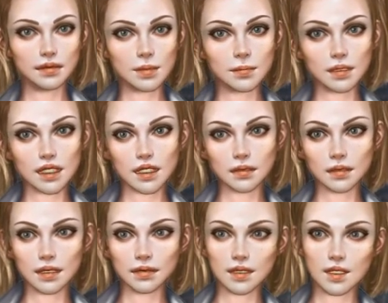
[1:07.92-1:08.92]
Do you like an
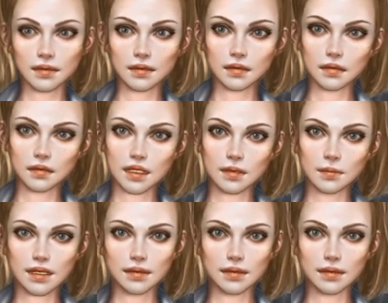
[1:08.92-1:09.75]
offer? Please,